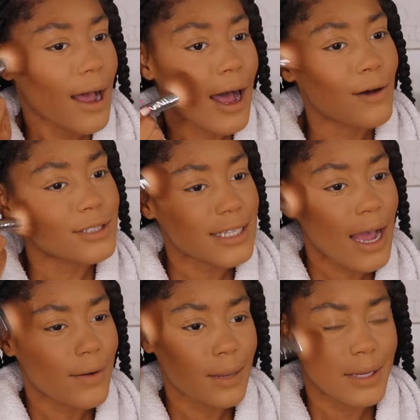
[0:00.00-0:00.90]
I don't see
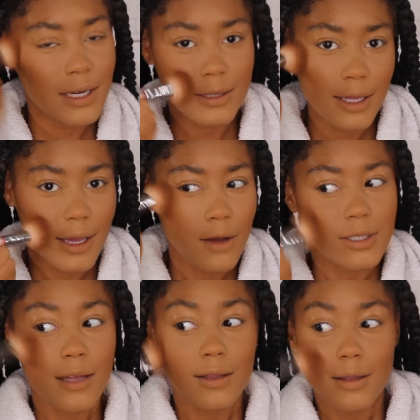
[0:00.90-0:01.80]
how it could be anything else
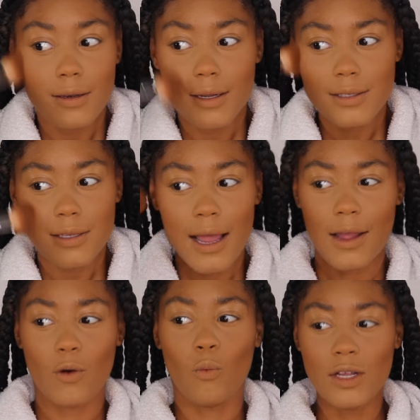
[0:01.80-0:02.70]
other than this.
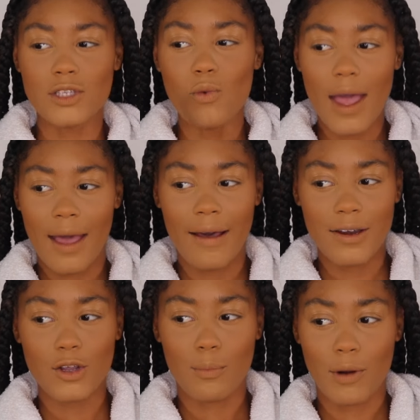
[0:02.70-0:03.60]
Like, once you
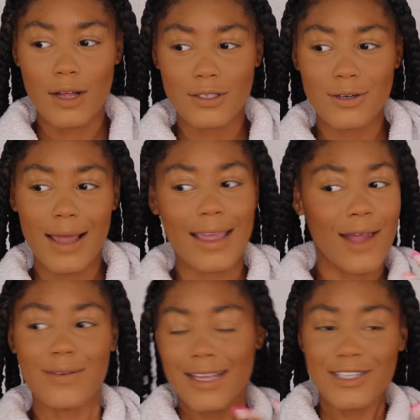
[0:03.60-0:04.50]
add your bronzer, like,
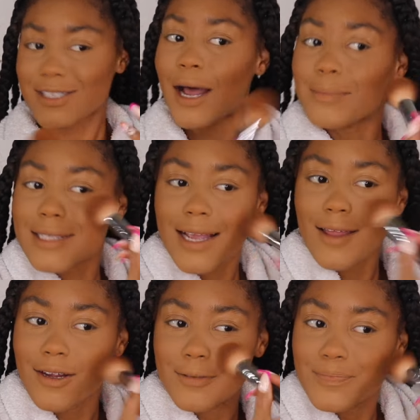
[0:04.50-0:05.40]
everything just comes
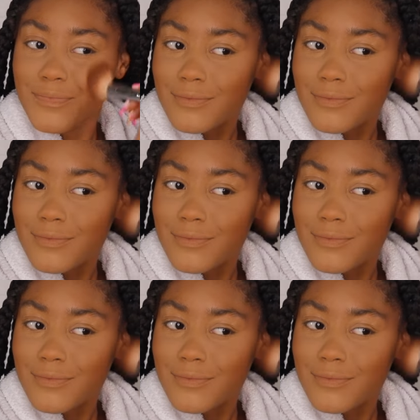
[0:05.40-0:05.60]
together.